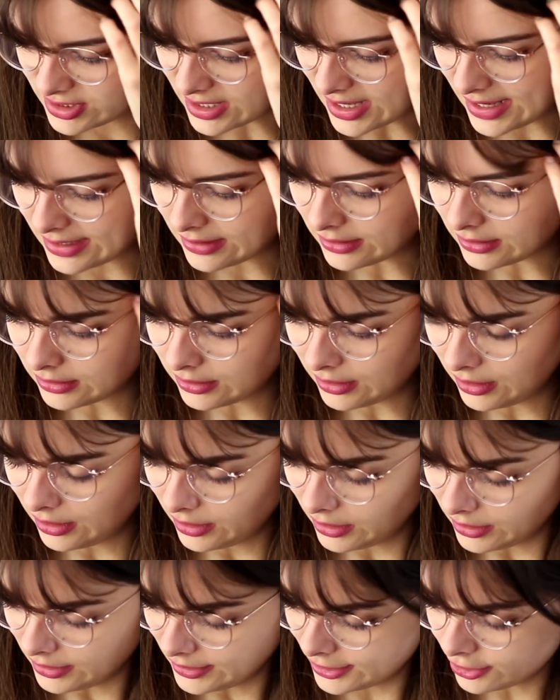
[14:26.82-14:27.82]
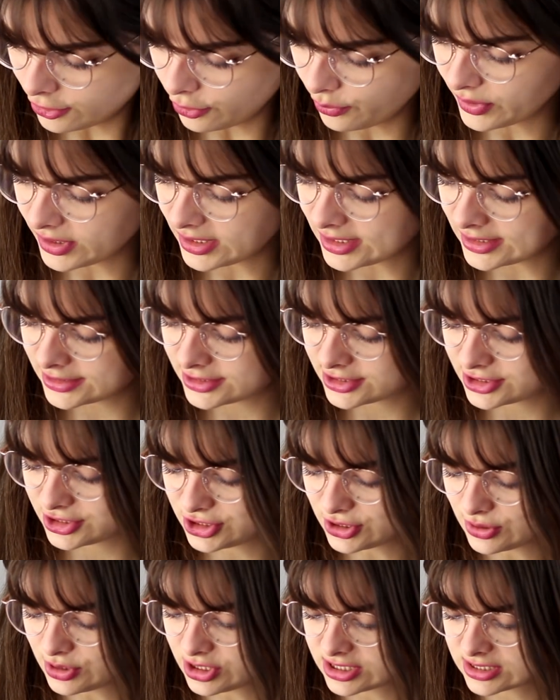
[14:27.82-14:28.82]
that a little bit
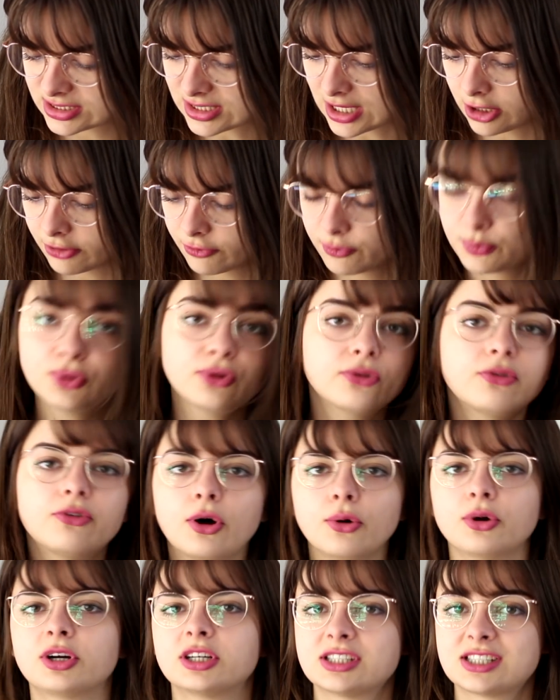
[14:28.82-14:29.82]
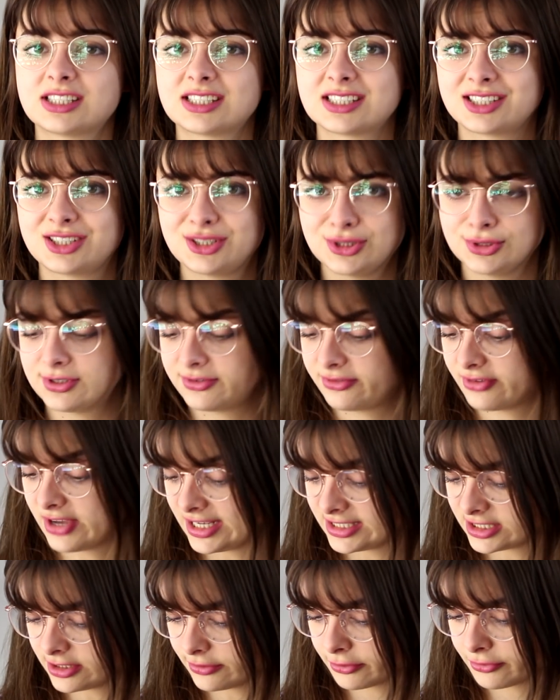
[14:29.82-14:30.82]
to just kind of pull focus to the
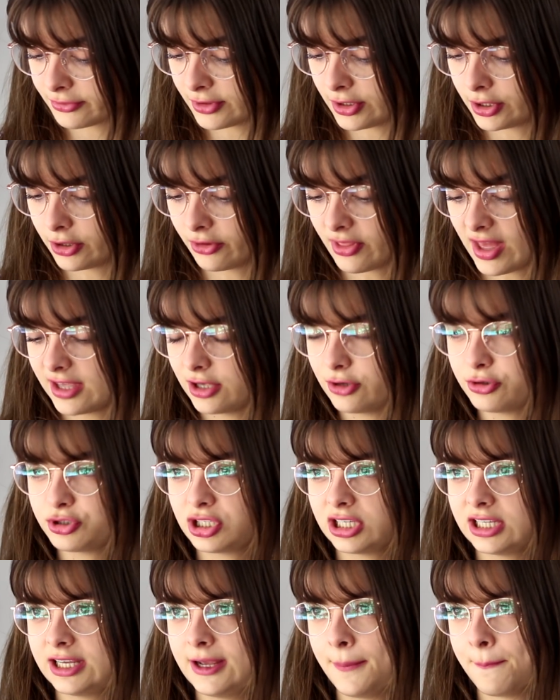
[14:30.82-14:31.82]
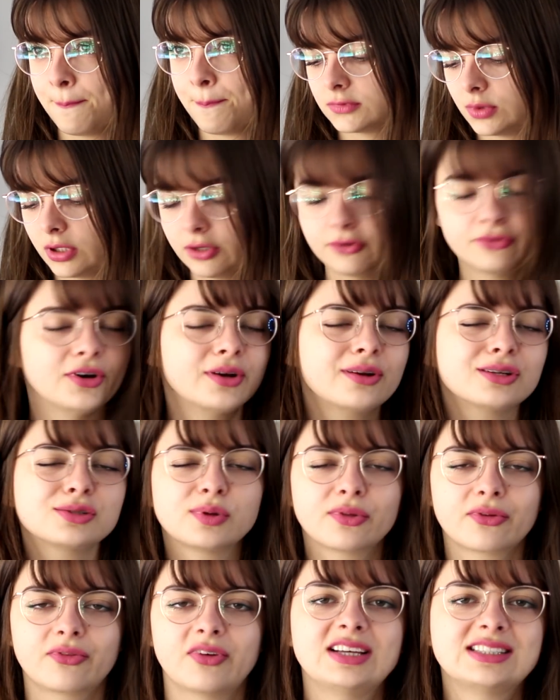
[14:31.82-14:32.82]
face of a photo that usually, well, photos
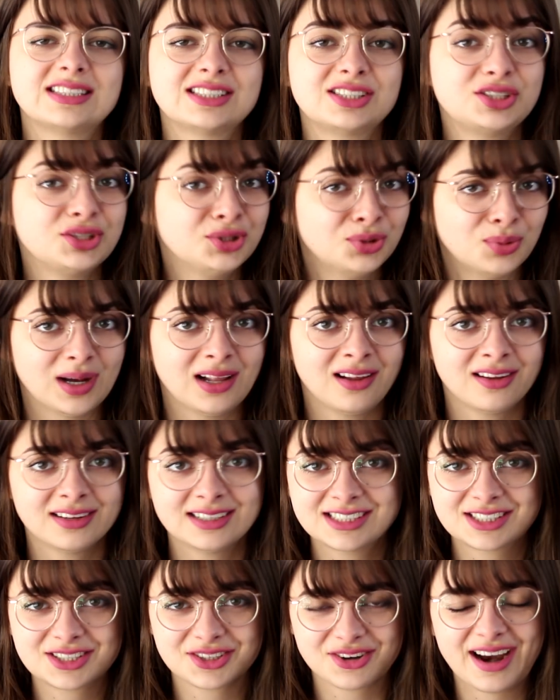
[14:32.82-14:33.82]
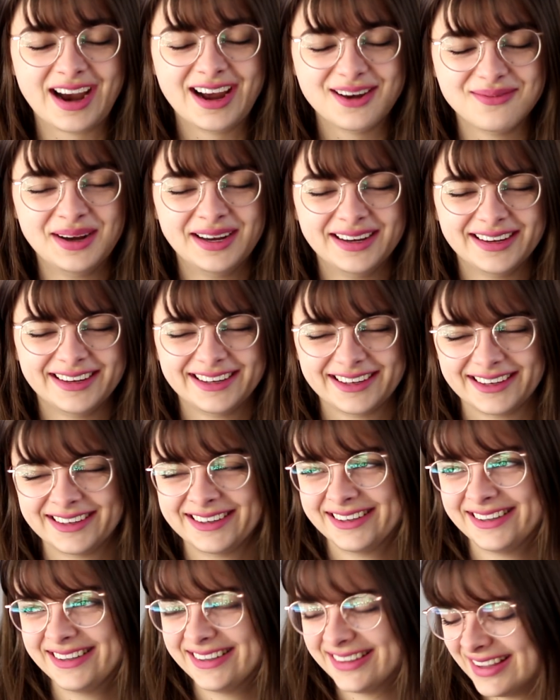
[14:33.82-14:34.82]
with faces do well on Instagram.
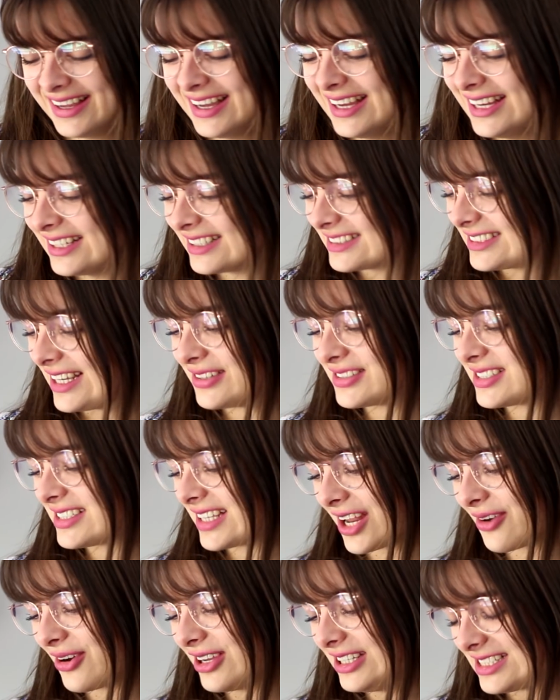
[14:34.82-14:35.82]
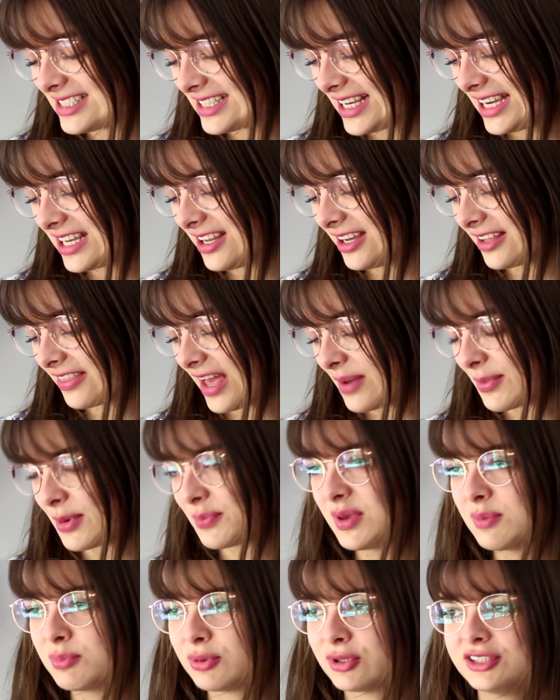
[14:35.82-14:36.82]
Sounds silly when you say it like that,
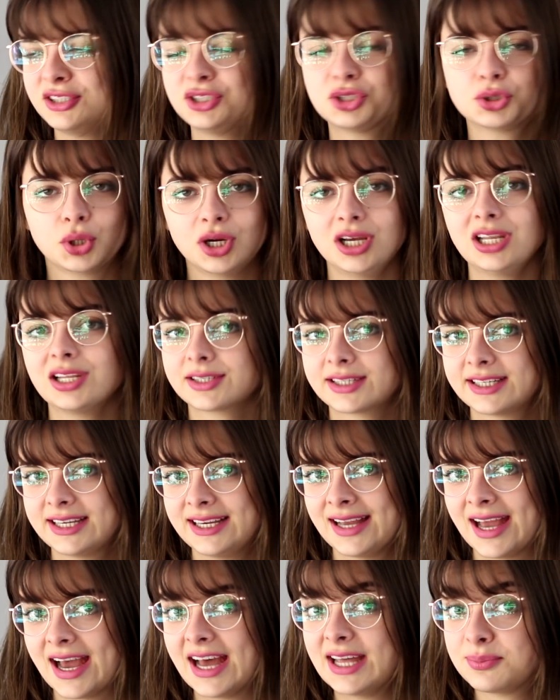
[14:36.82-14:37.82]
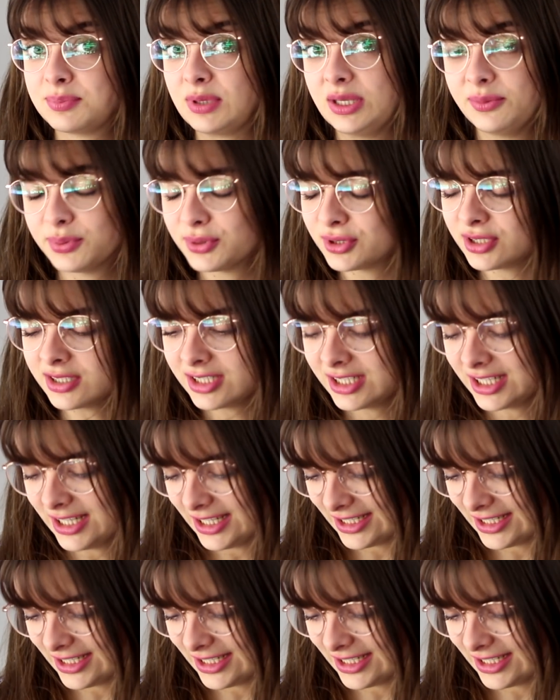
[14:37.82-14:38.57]
but people enjoy looking at people.